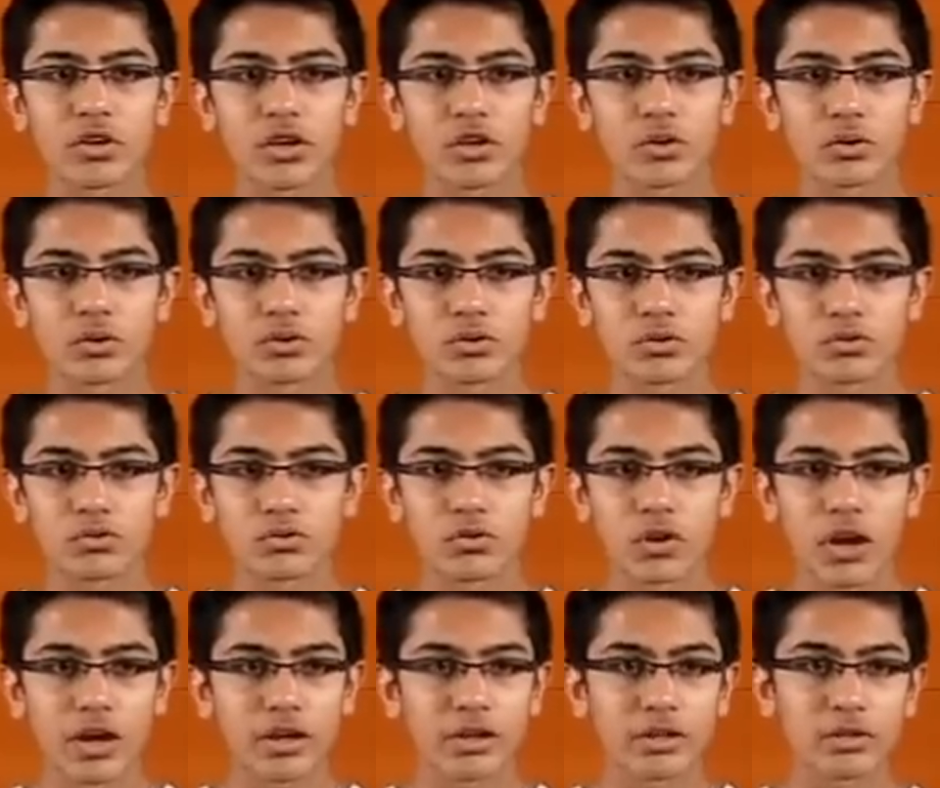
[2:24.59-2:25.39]
I couldn't
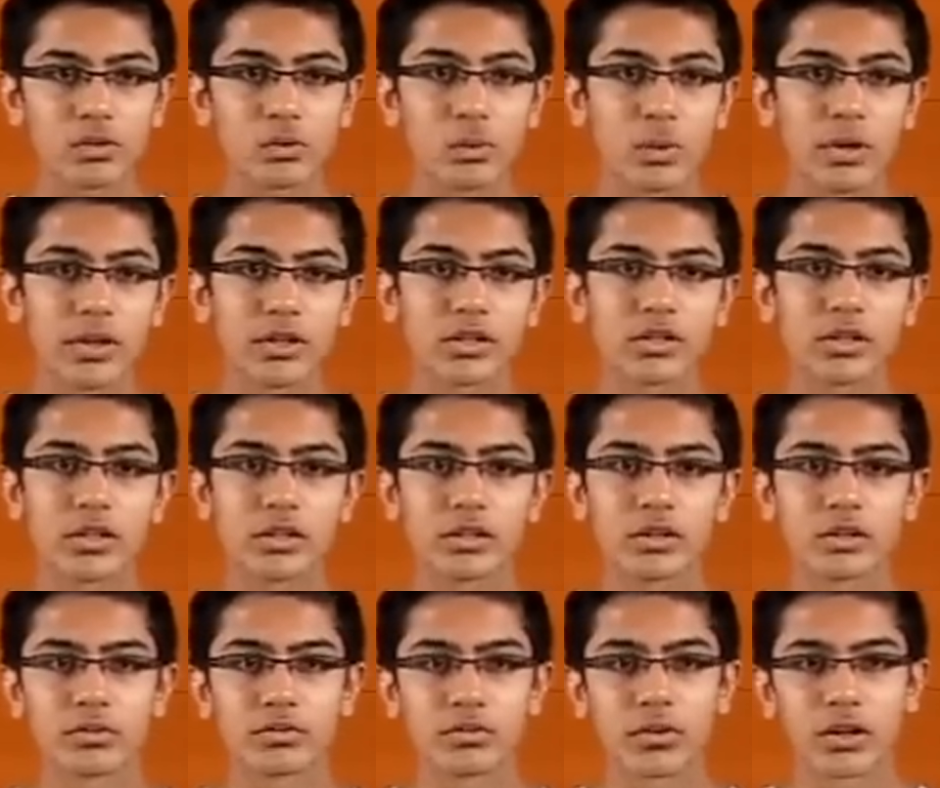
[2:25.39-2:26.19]
write it quickly
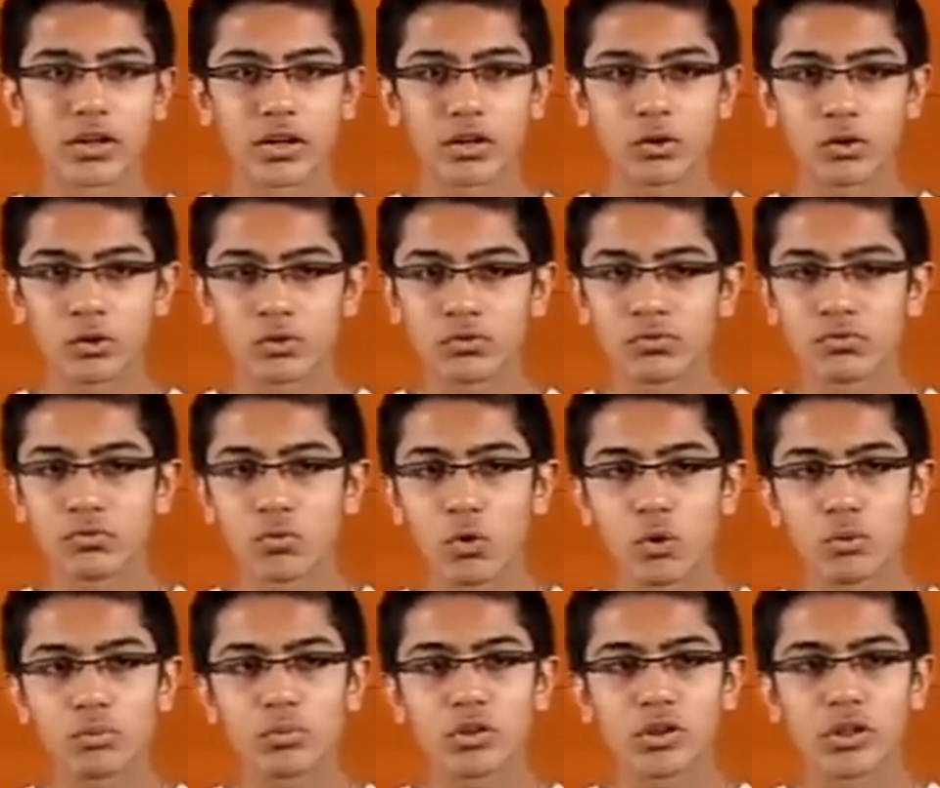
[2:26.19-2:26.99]
enough, and I couldn't
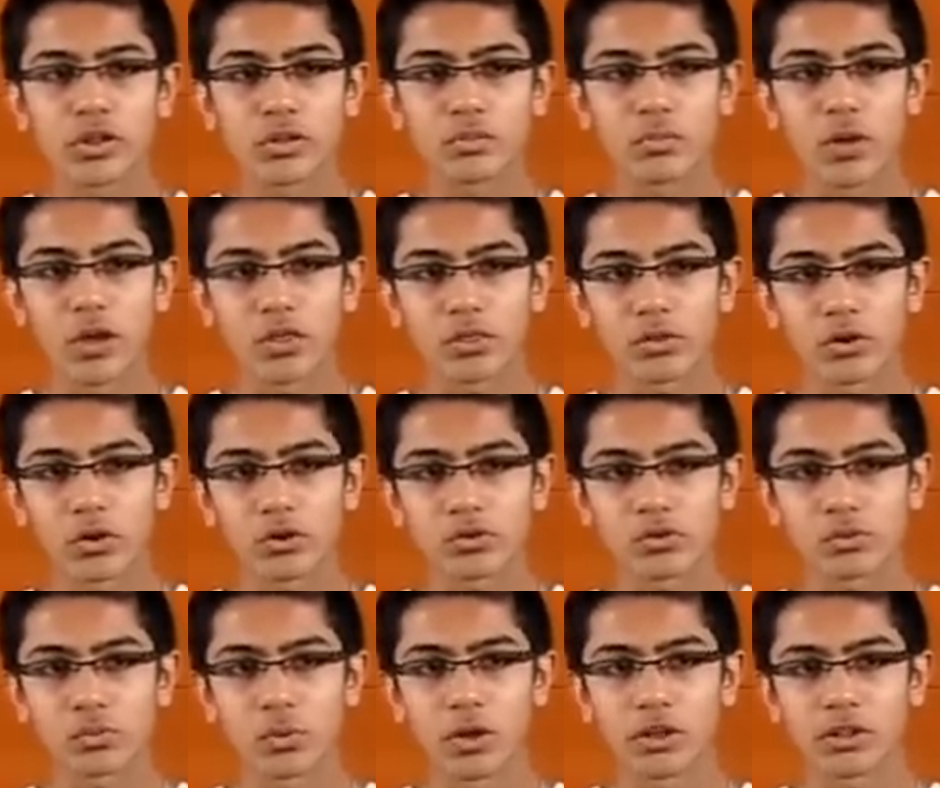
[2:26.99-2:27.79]
formulate my
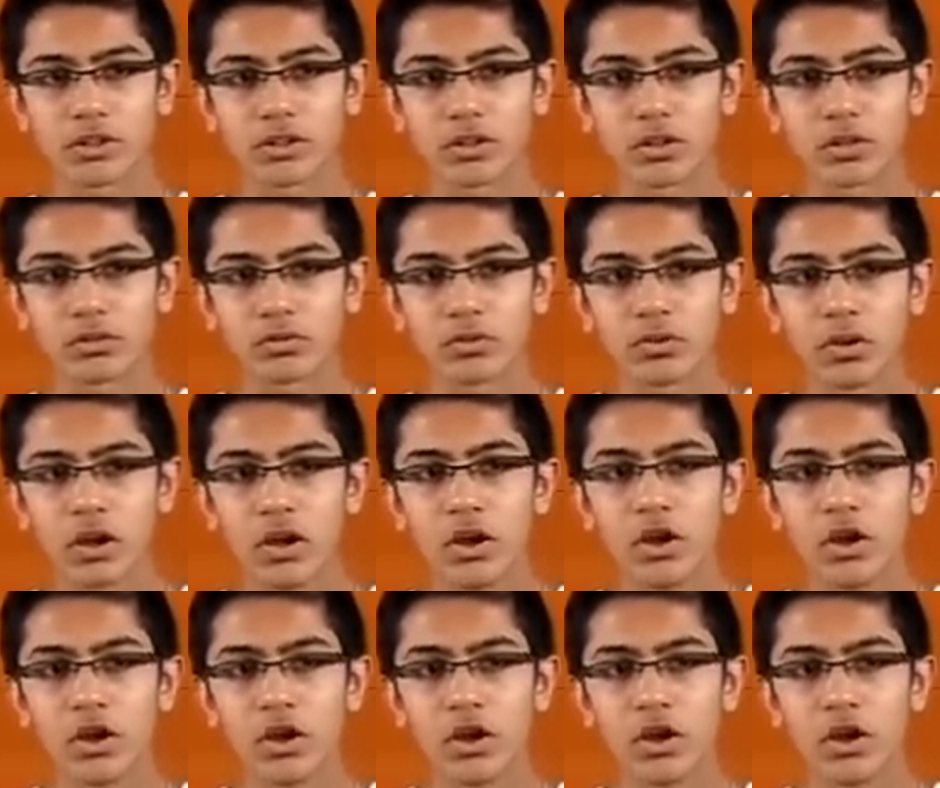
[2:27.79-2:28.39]
thoughts well enough.